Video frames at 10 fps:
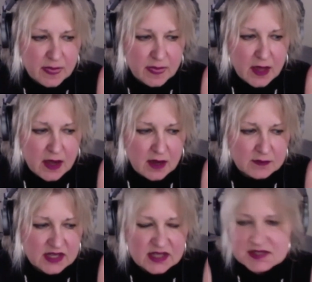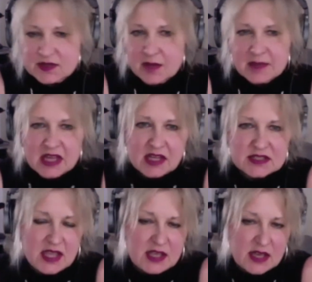um, like because I'm getting
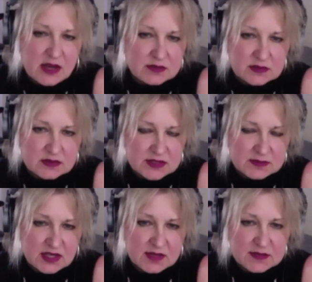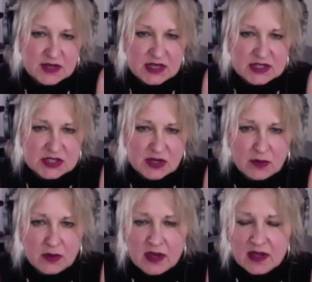takeout sometimes, right?
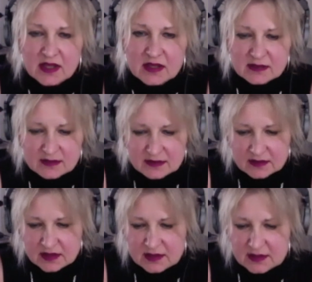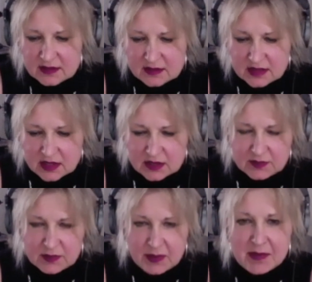So you know you,
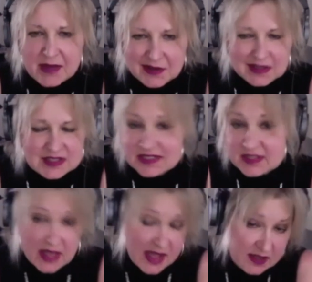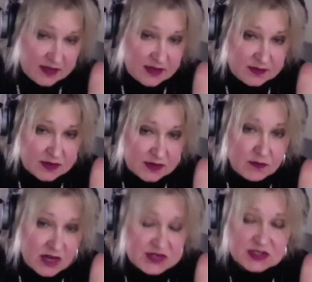you pay by it's it's uh, the
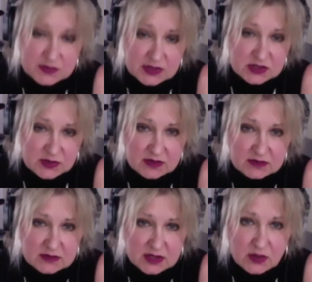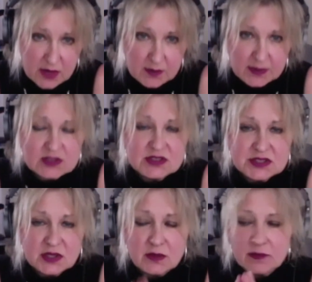restaurants are really doing incredible.
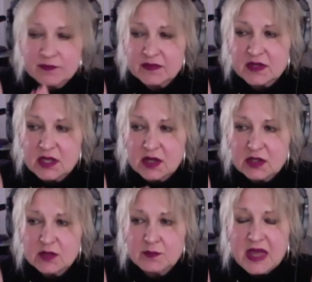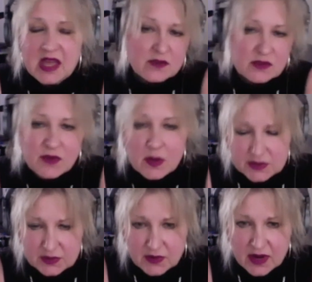So you know you pay over the phone with
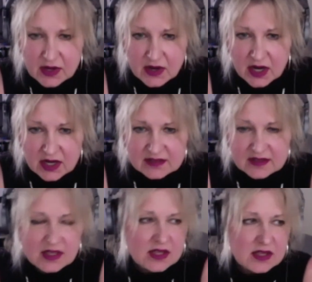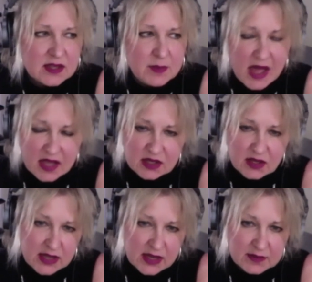your credit card, they pack it
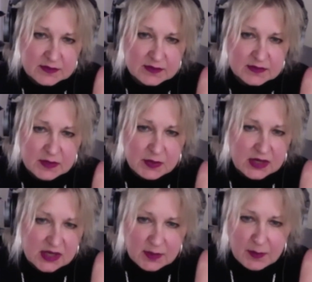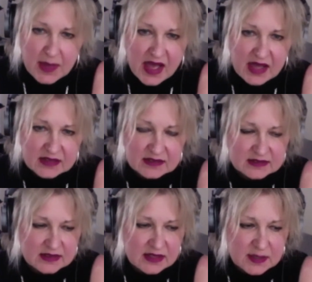all up, they put it in a bag,
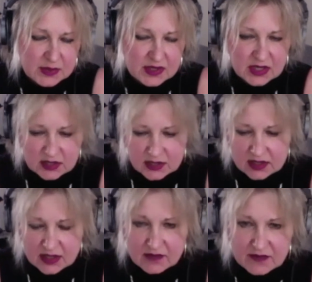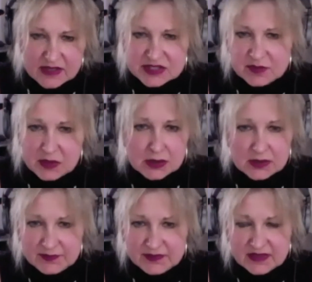and they put it in, a, in like a vestibule.
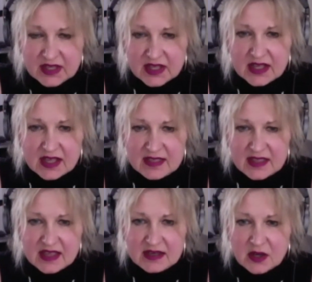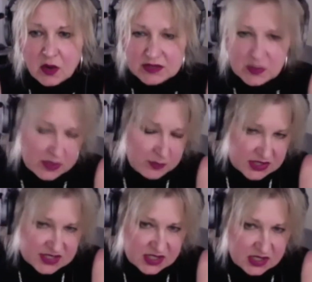And then only one
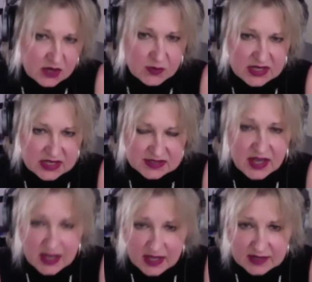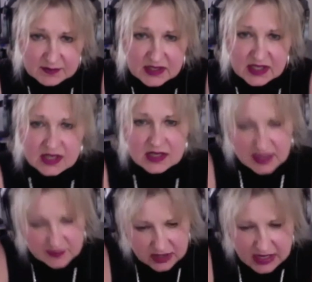person can go in at a time. You
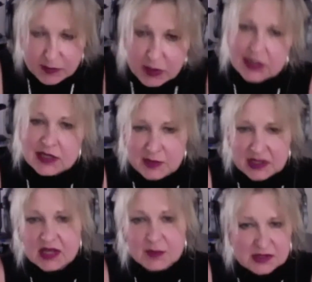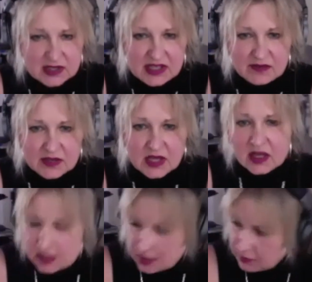have your name on it, you pick it up, you leave.
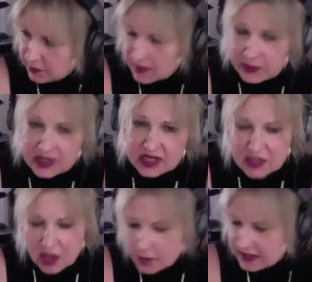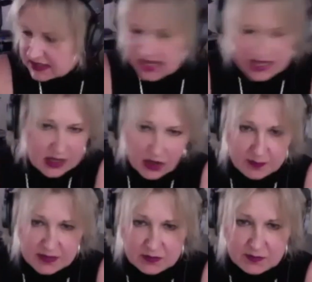You know, bring it in the home, you take it off,
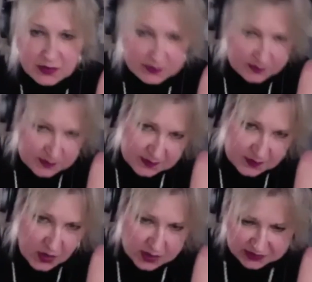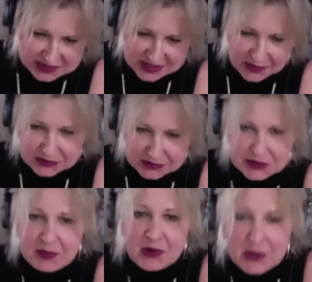you one person holds the
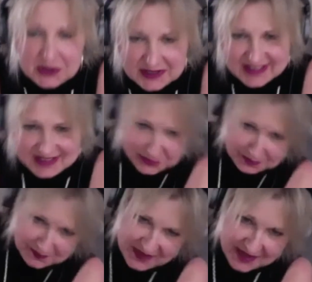bowl, you, another